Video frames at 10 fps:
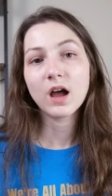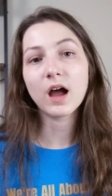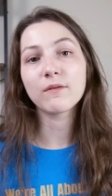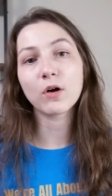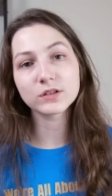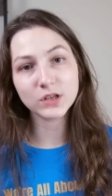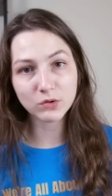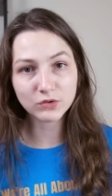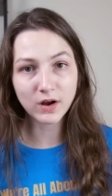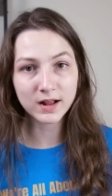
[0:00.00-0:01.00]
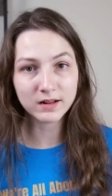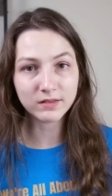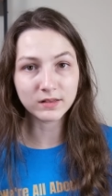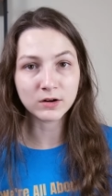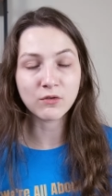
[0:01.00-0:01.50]
I've also tried
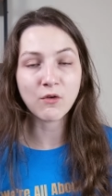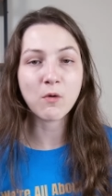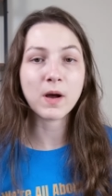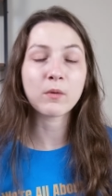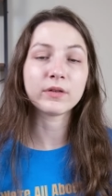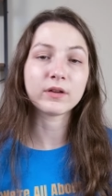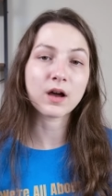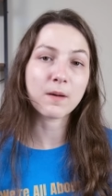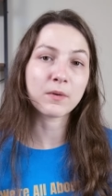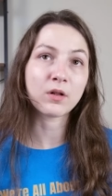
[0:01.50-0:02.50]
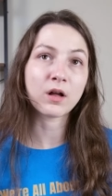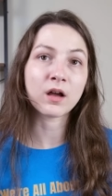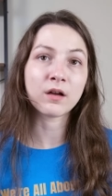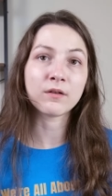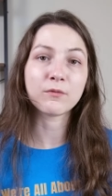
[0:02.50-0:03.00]
the Litter Robot with a couple
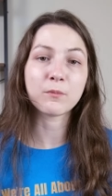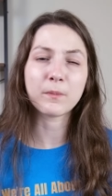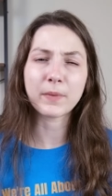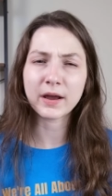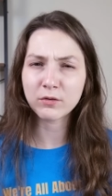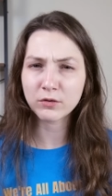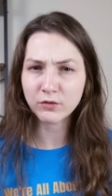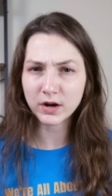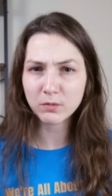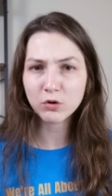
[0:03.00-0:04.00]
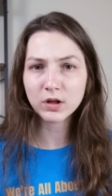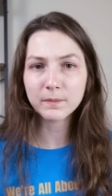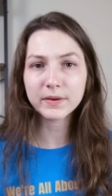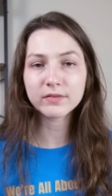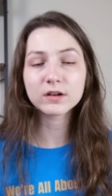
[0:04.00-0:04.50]
of biodegradable
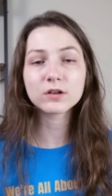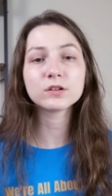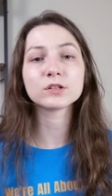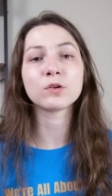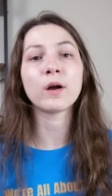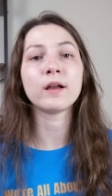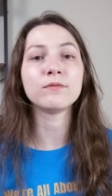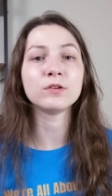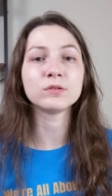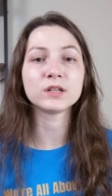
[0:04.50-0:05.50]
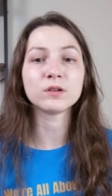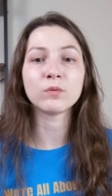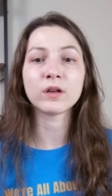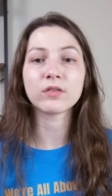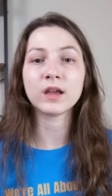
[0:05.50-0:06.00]
clumping litters, so I've used it
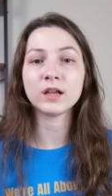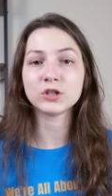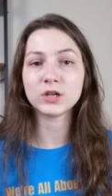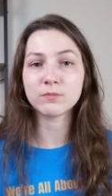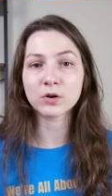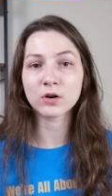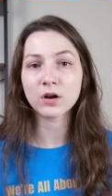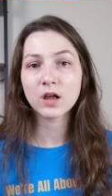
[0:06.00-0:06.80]
with a cheaper